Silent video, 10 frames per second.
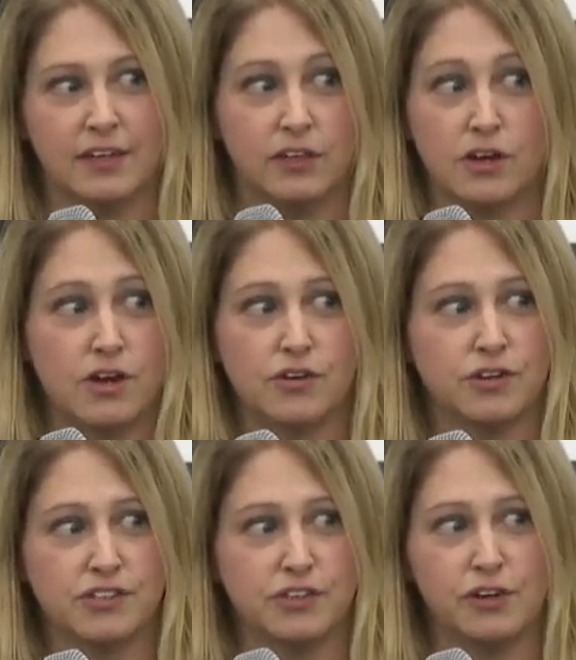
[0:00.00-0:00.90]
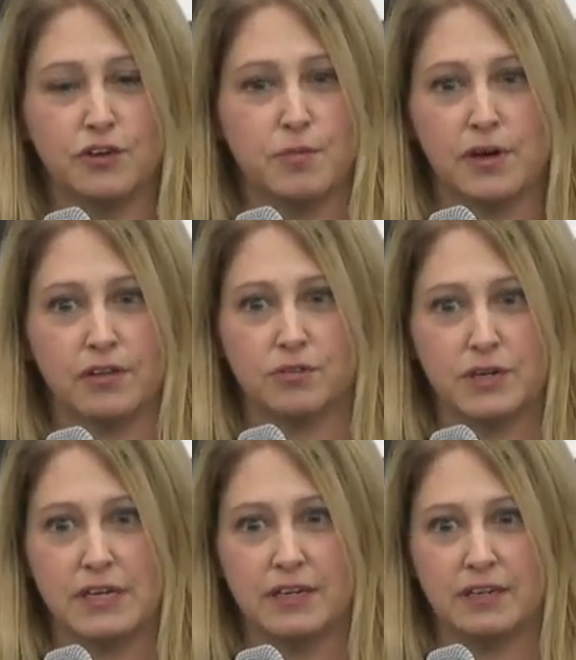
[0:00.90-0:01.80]
The Concorde didn't go to Mach
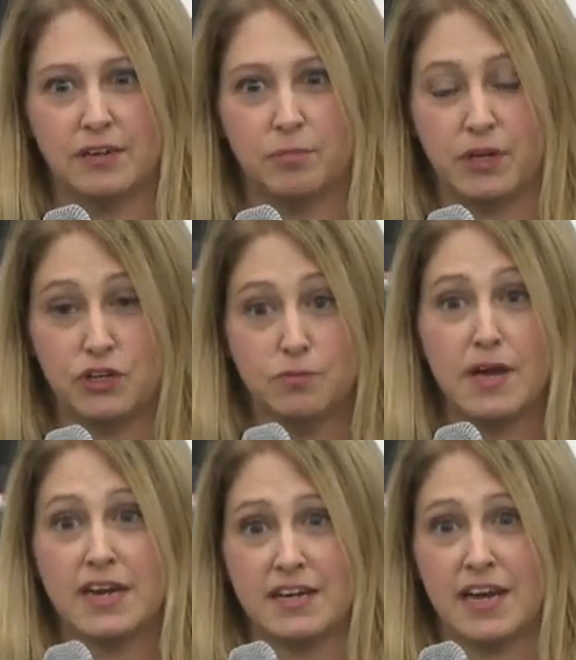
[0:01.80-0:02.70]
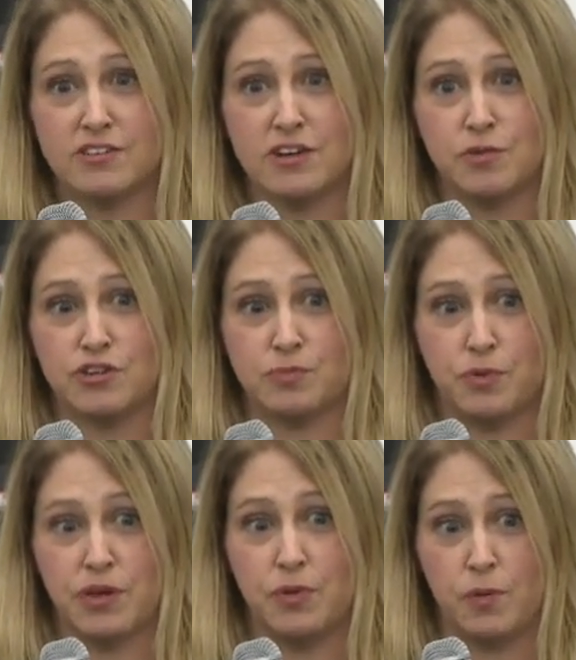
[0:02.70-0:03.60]
3, but humanity has now reached a
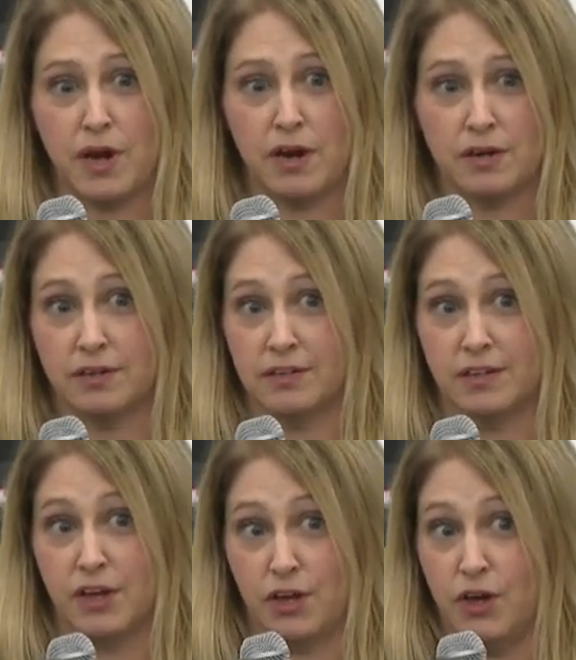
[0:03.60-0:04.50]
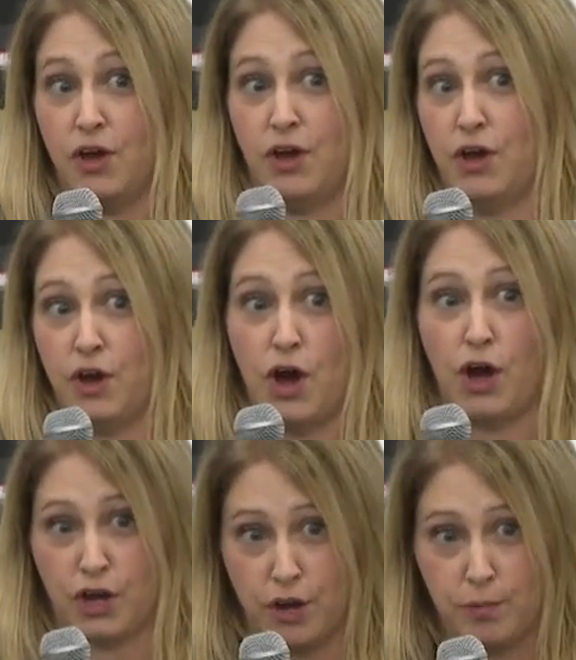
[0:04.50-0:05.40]
point where a
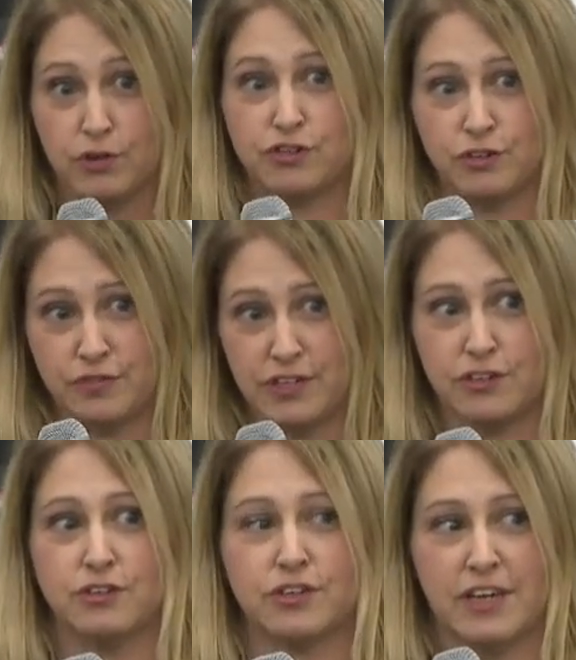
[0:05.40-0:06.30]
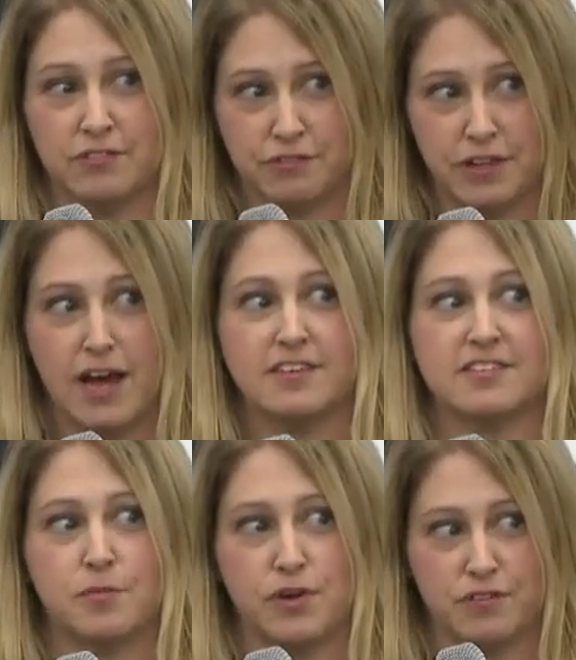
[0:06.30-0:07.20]
commercial vehicle can fly
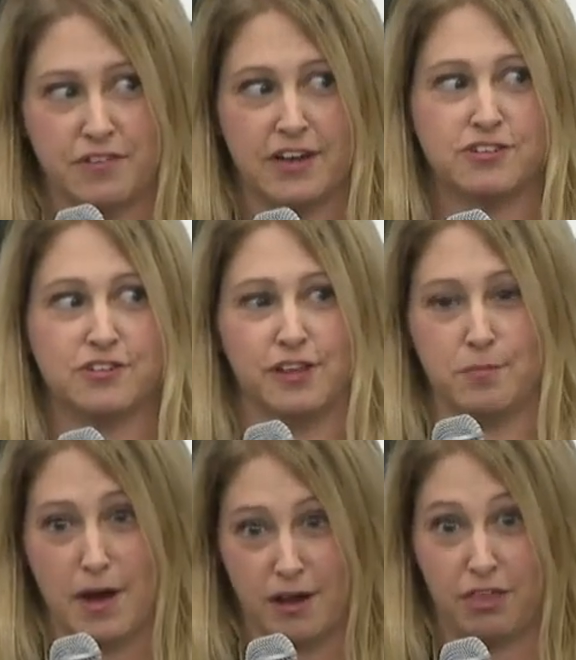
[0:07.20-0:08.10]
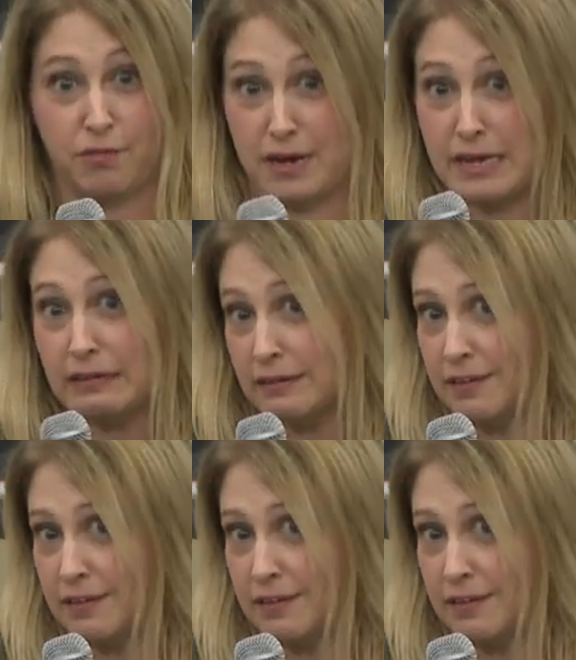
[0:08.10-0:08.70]
someone faster than Mach 3.